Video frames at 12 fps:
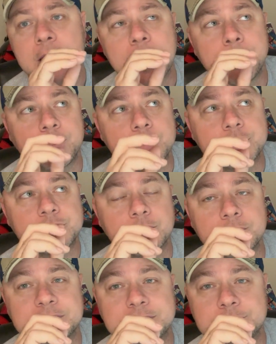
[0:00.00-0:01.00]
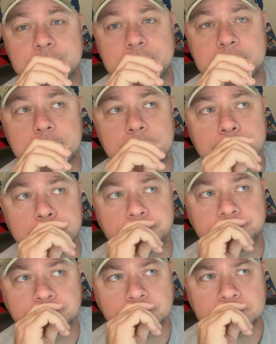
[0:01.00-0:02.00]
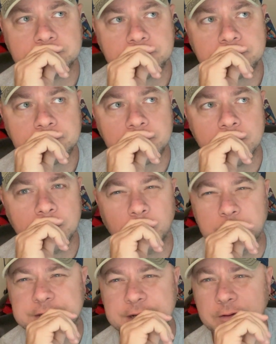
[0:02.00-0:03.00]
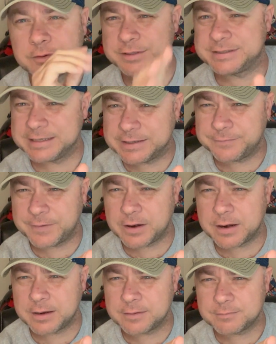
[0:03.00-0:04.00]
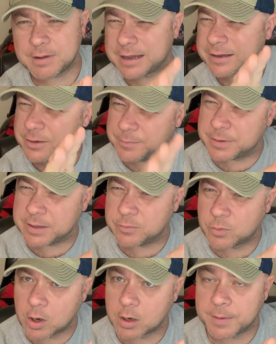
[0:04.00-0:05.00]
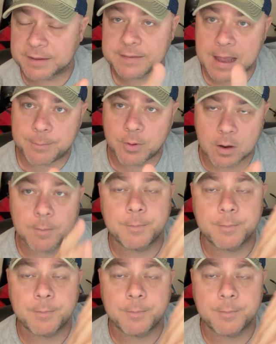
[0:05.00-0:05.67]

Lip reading: I'm pretty sure this is a retailer incentive variant. I could be wrong about that part.